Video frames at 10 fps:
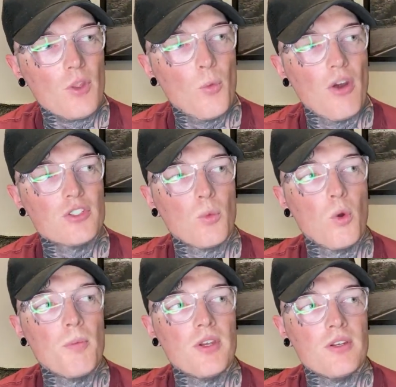whereas a
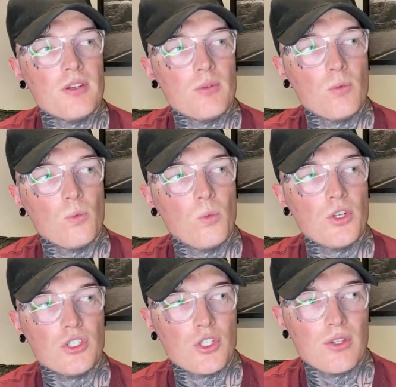woman
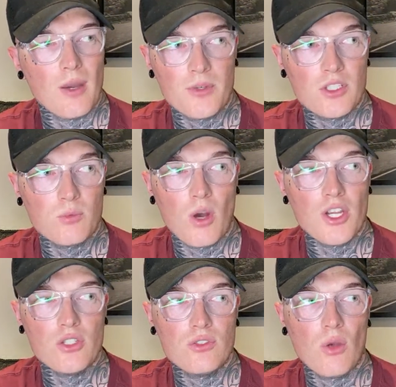wouldn't do that, which is
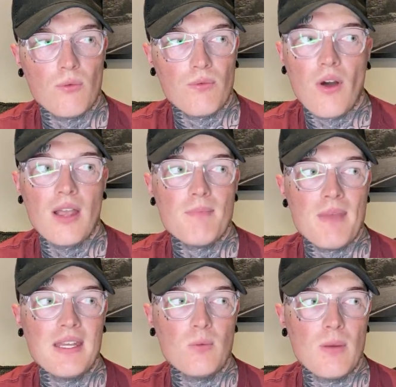why you don't
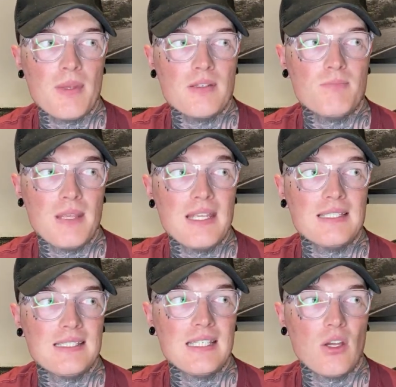find many women being
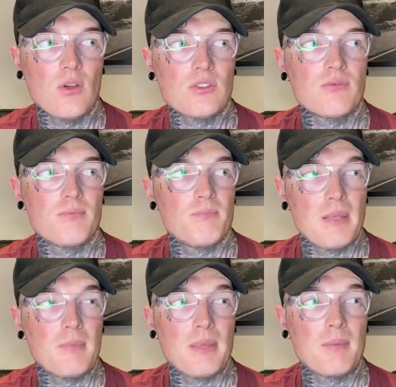CEOs of
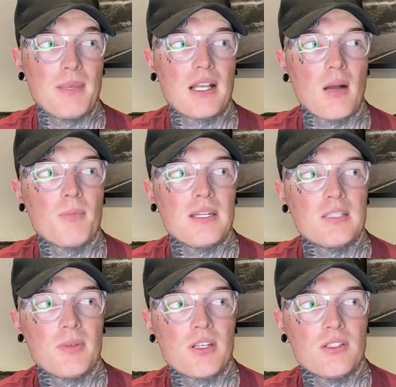big
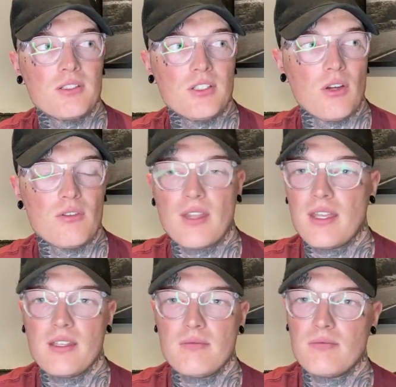companies, because, you know,
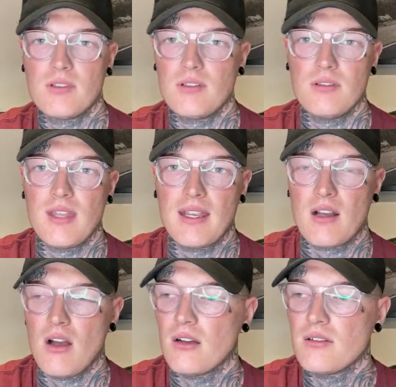they
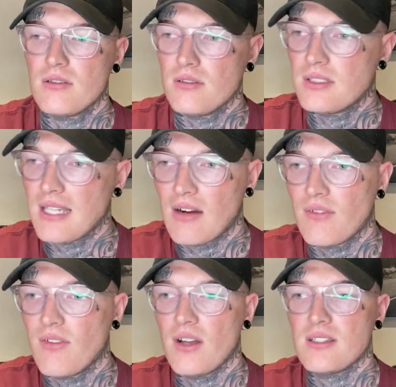can't
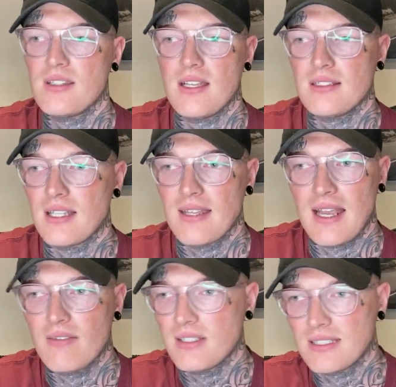sacrifice the things that they
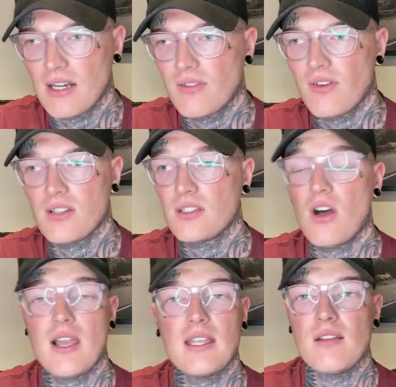have to sacrifice,
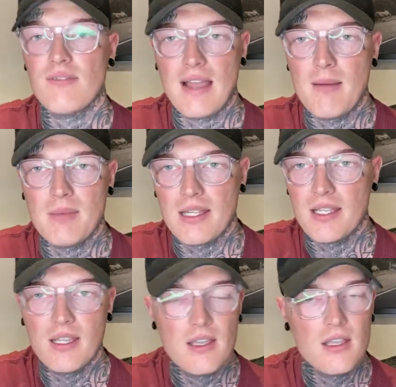i.e. your
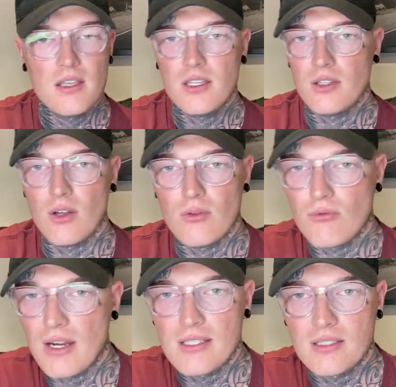family, you know,
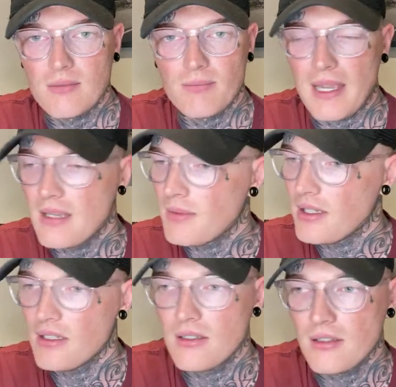raising a
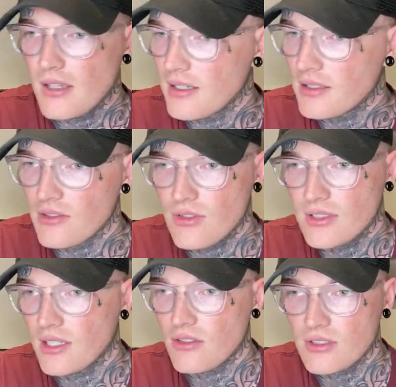baby, etc.,
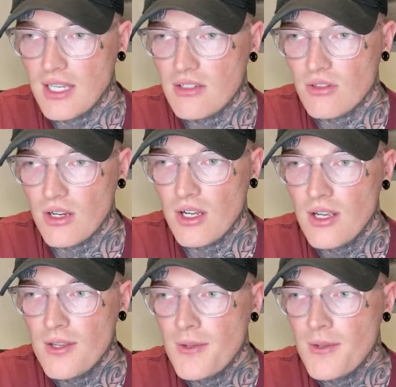etc., etc.